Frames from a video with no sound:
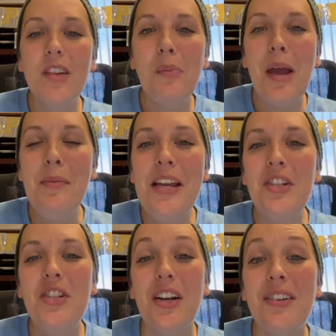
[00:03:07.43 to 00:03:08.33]
Maybe
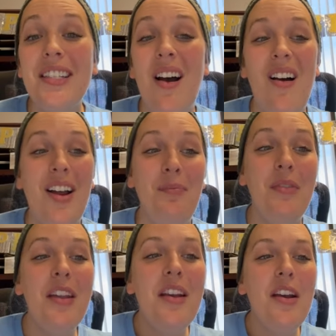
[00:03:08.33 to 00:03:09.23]
share a time
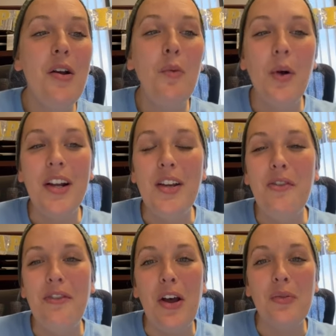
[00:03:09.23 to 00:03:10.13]
where you
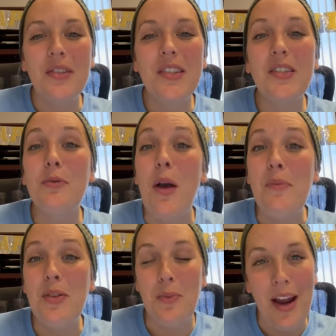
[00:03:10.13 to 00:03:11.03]
felt
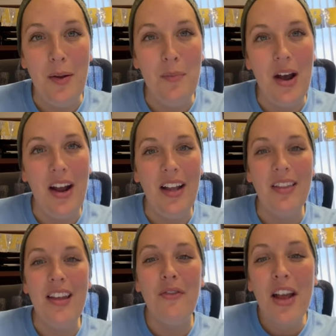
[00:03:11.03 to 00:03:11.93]
swept away by
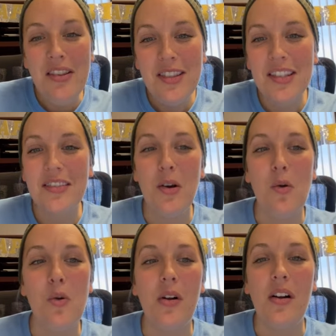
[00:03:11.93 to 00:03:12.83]
the events
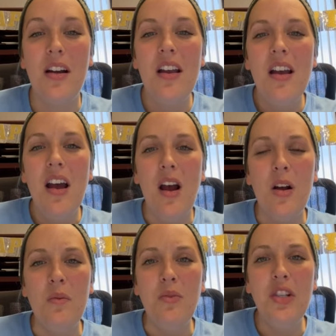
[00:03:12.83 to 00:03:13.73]
or
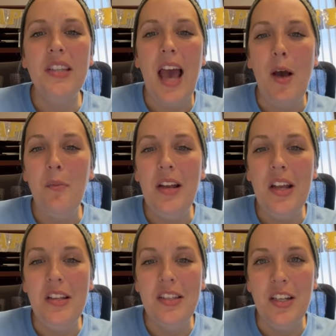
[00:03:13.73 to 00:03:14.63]
just
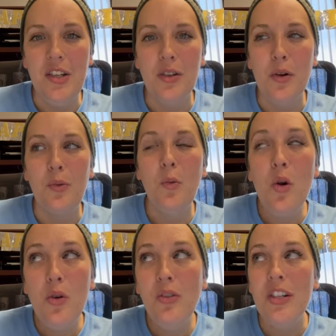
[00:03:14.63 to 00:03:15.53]
happenings in your own
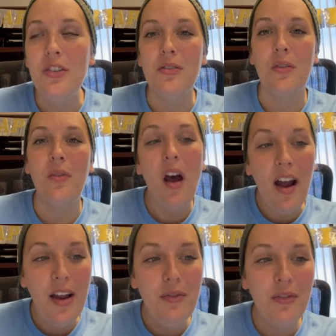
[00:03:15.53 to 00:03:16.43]
world, in your own
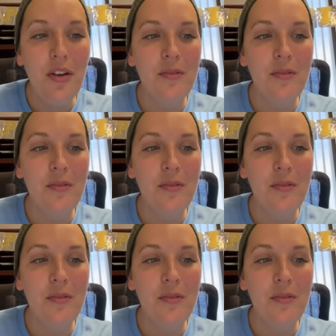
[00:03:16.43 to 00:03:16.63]
life.